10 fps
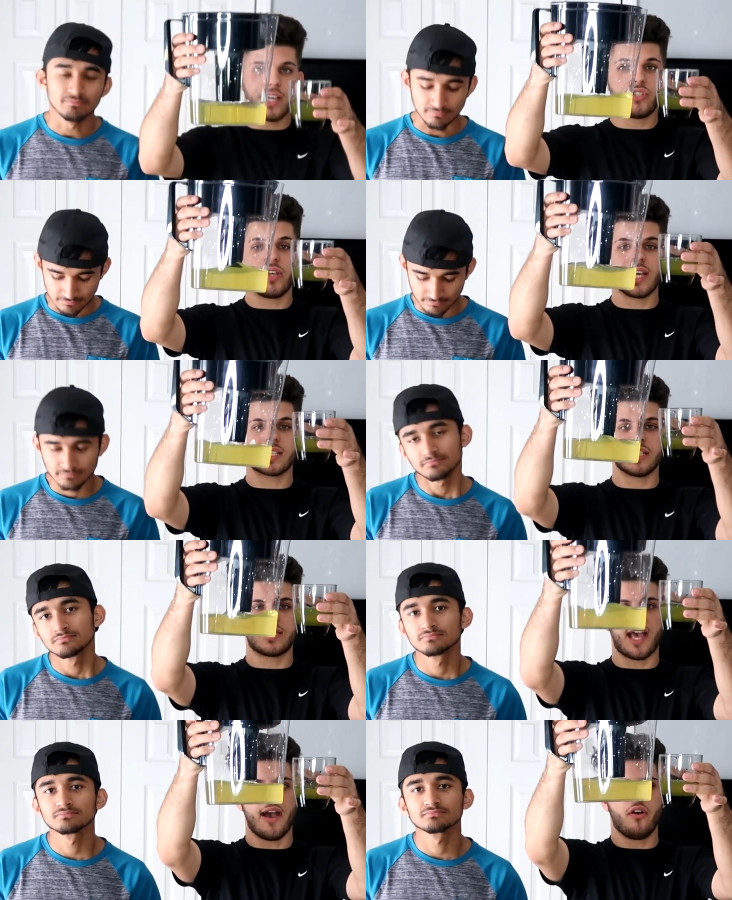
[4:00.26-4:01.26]
Speaker 1: As you guys can
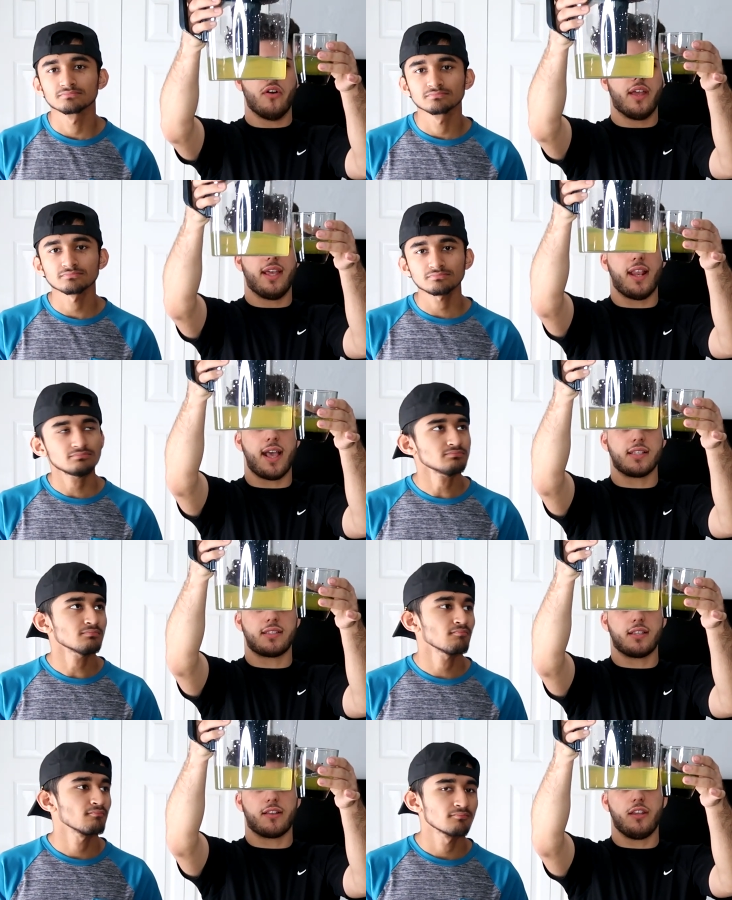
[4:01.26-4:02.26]
tell, it has
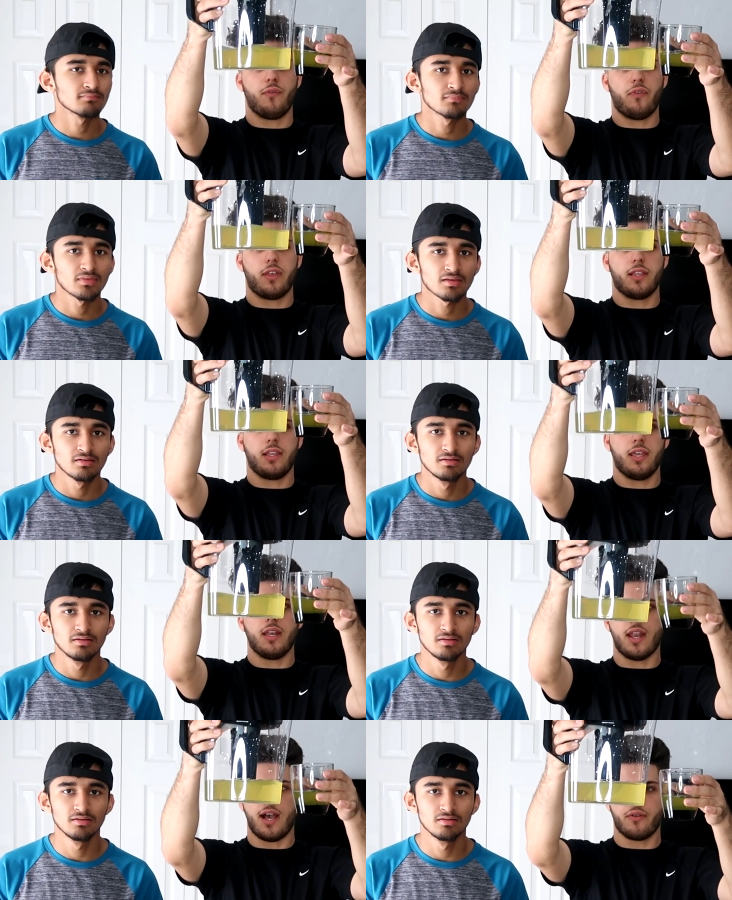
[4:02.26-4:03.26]

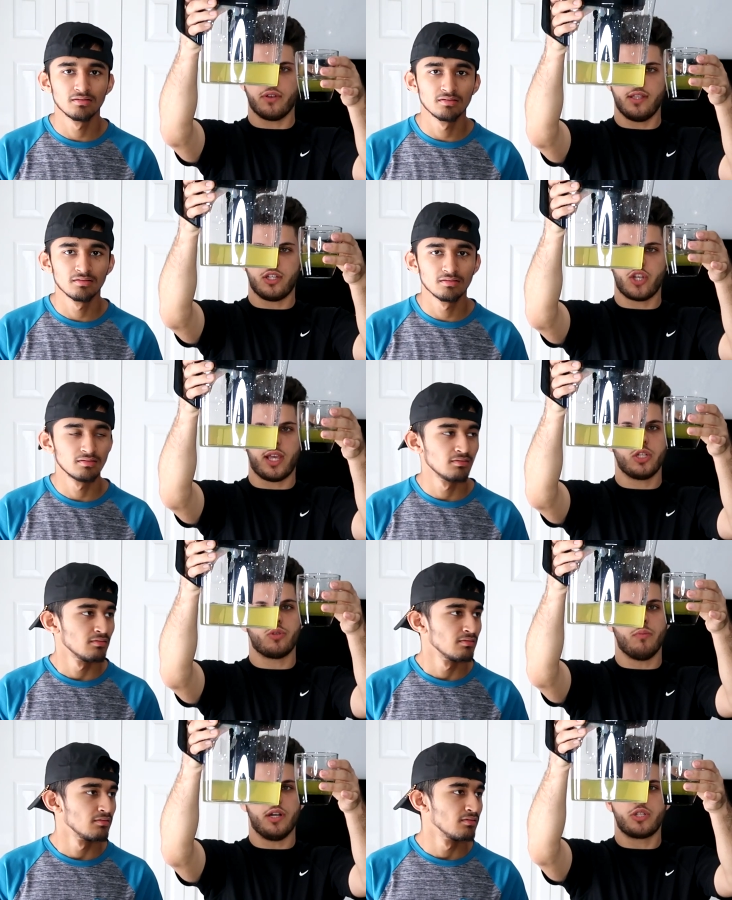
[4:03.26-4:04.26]
significantly not really
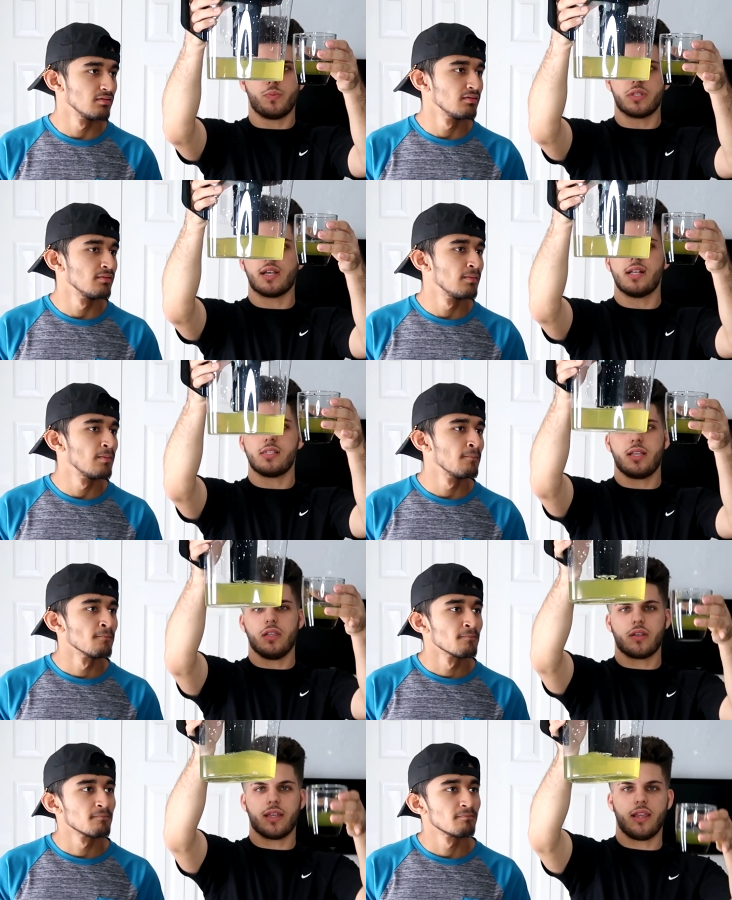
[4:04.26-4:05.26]
changed much besides it
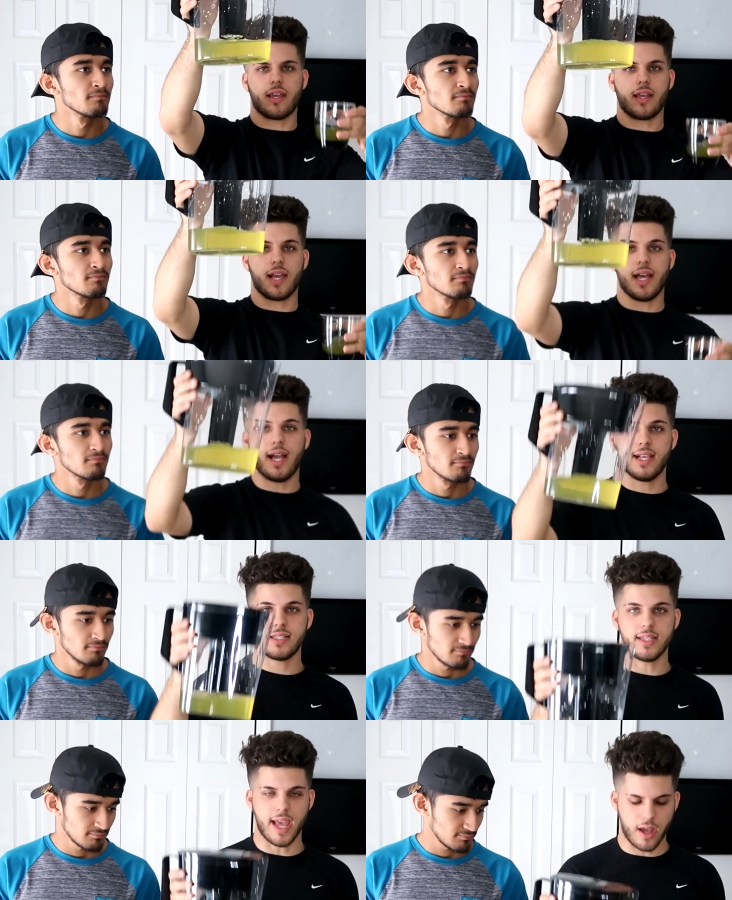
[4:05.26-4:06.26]
looking like it got
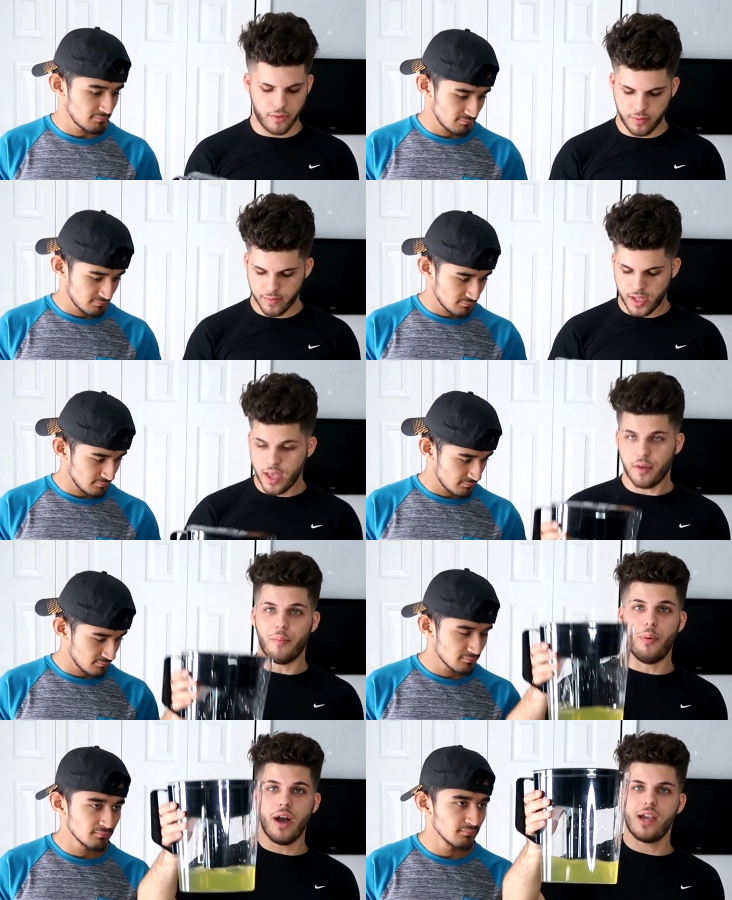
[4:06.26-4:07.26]
iced down.
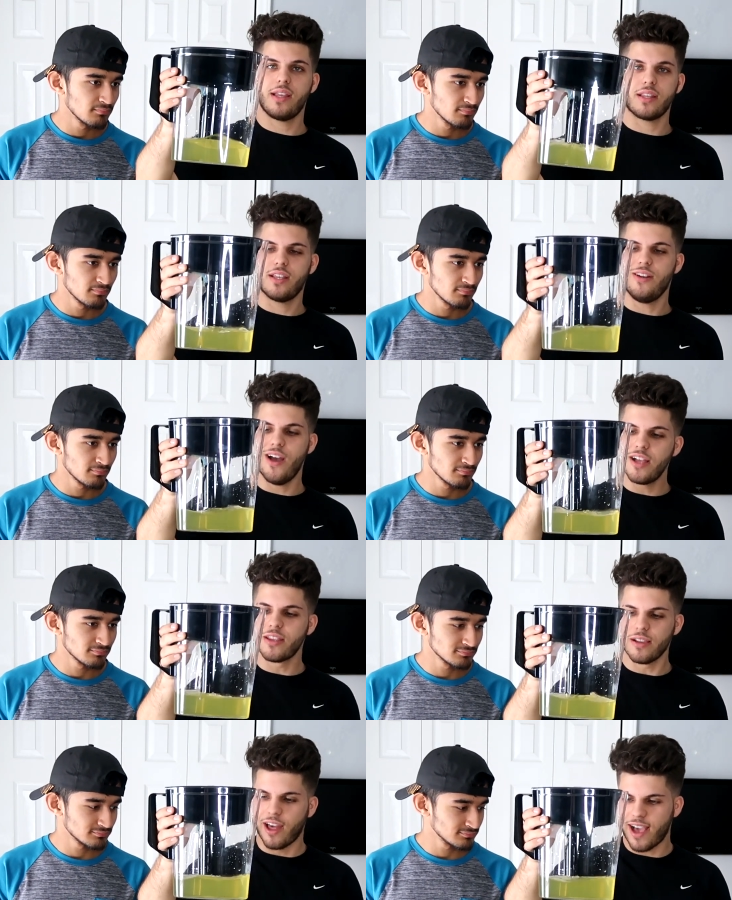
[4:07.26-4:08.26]
But
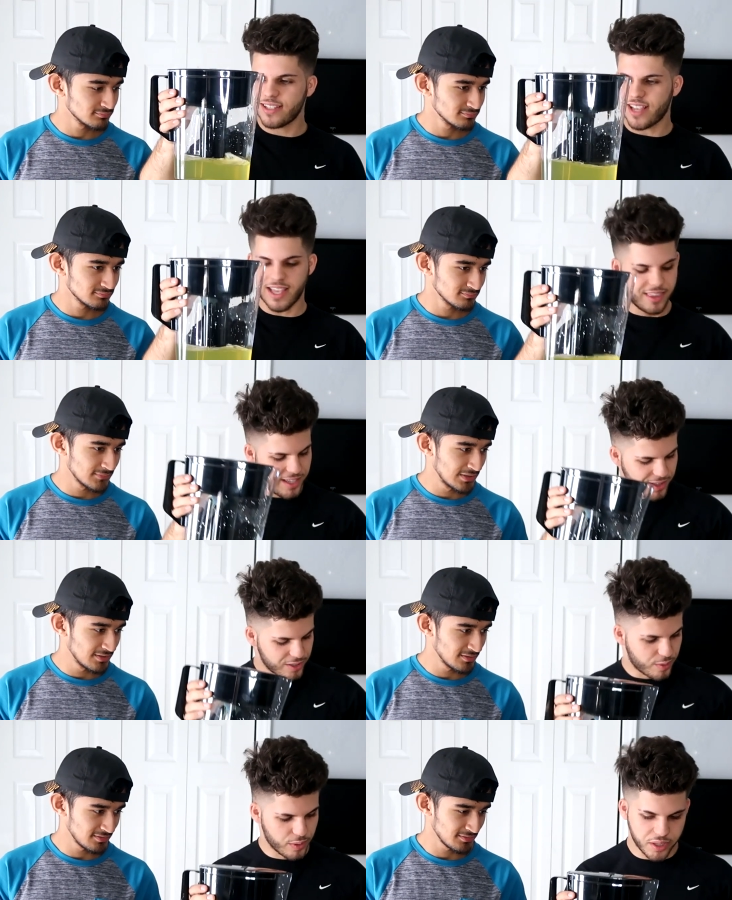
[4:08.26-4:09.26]
nonetheless, I think it
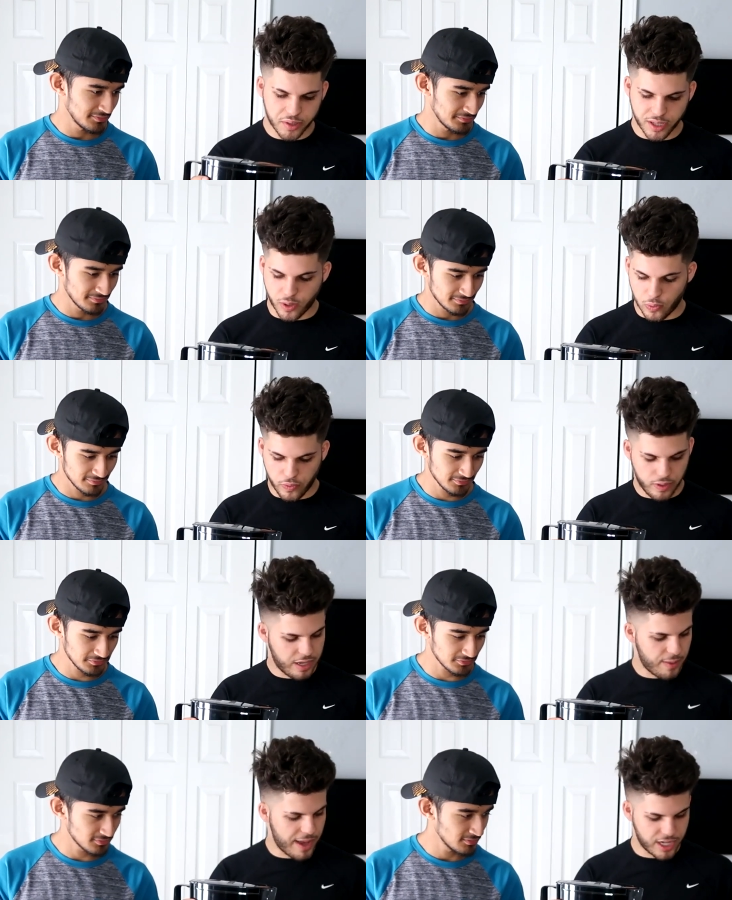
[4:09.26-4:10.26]
looks really, really cool and
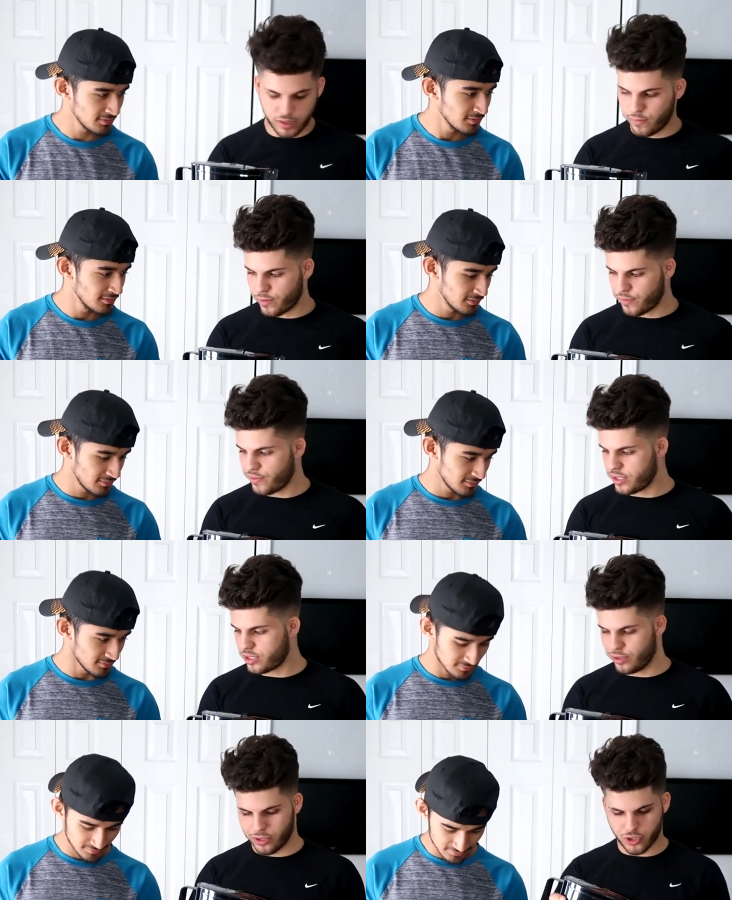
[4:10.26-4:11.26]
I'm actually very, very
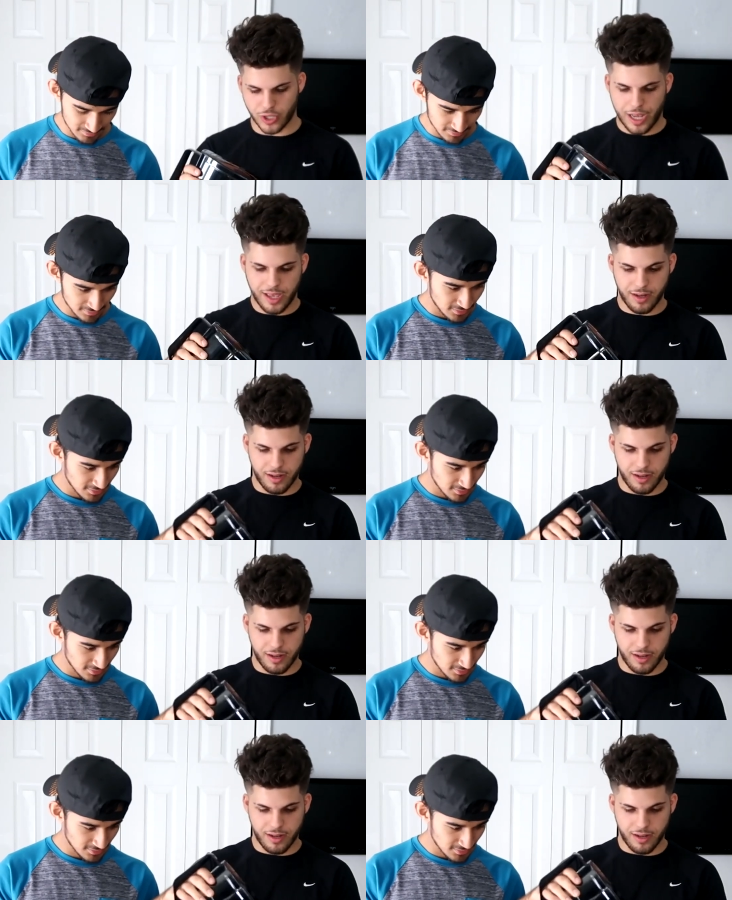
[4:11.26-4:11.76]
stoked to try